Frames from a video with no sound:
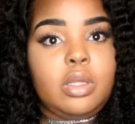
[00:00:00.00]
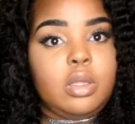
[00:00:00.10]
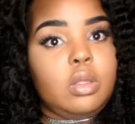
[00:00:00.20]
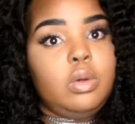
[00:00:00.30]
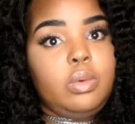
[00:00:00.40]

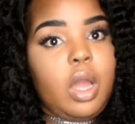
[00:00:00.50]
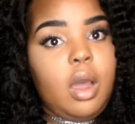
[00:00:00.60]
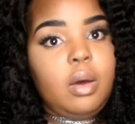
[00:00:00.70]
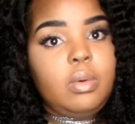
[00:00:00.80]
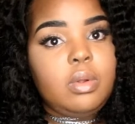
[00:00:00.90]
you
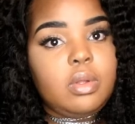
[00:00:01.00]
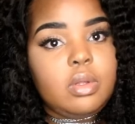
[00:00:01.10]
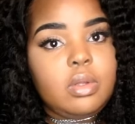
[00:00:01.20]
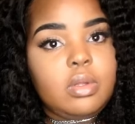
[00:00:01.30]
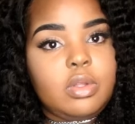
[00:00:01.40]
know.
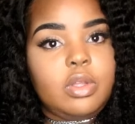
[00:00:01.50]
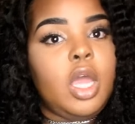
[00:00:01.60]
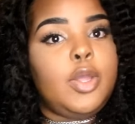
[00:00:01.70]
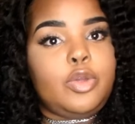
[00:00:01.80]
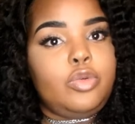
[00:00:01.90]

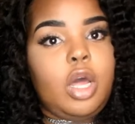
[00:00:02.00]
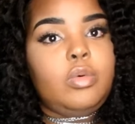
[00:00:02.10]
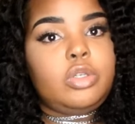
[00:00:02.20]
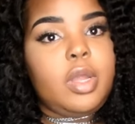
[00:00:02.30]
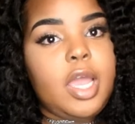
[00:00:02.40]
You know
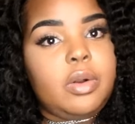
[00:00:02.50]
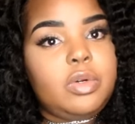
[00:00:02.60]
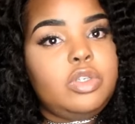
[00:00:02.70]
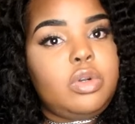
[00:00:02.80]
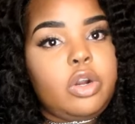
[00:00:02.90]
what you had
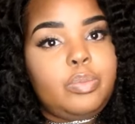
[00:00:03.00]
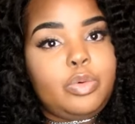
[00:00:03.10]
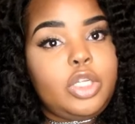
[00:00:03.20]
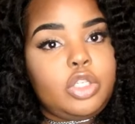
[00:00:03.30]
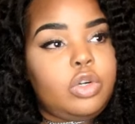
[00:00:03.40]
on. You know the
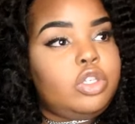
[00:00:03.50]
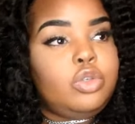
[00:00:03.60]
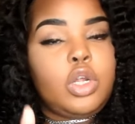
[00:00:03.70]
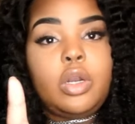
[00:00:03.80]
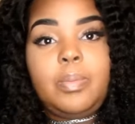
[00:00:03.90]
booty shorts.
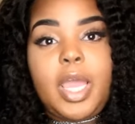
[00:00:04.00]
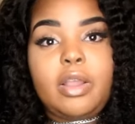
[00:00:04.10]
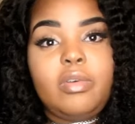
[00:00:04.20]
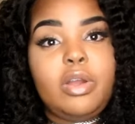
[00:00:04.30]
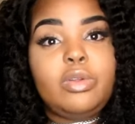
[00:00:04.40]
You know the
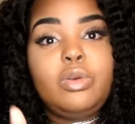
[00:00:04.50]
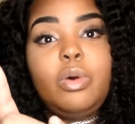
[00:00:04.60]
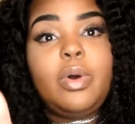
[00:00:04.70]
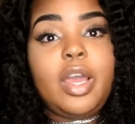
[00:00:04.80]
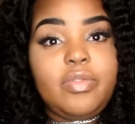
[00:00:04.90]
background. You
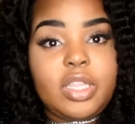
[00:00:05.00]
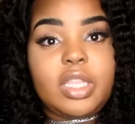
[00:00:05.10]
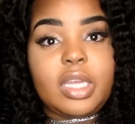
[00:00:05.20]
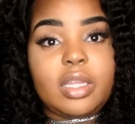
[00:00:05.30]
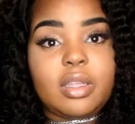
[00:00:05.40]
know
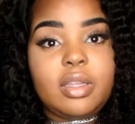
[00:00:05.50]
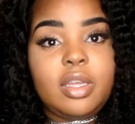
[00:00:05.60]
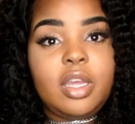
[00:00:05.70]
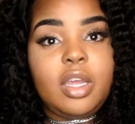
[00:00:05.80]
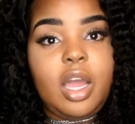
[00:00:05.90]
everything.
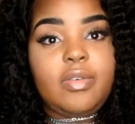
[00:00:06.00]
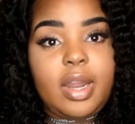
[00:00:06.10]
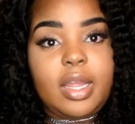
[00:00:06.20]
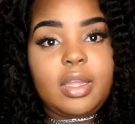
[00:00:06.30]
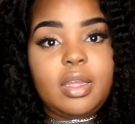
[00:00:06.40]
All
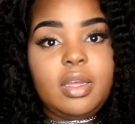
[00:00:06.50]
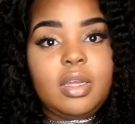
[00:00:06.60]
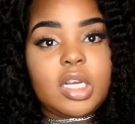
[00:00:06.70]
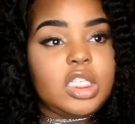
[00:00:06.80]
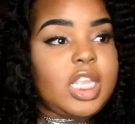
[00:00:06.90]
right?
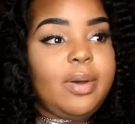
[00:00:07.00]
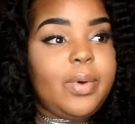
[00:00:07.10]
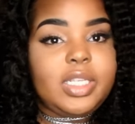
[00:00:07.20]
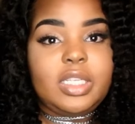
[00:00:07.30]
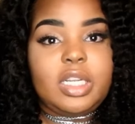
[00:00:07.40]
Because that
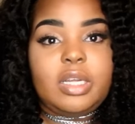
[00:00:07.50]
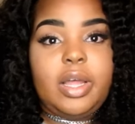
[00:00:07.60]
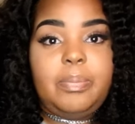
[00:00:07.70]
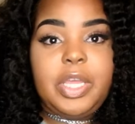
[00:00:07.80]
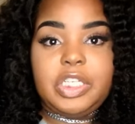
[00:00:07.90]
wasn't
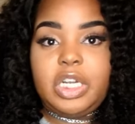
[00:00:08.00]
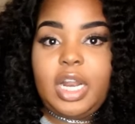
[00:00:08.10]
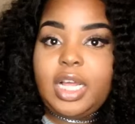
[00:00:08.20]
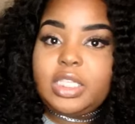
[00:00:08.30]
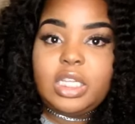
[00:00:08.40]
a picture
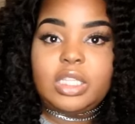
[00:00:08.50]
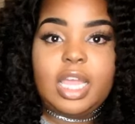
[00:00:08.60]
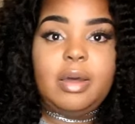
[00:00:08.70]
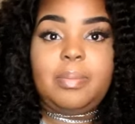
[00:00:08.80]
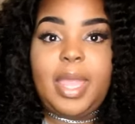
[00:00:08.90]
that I sent out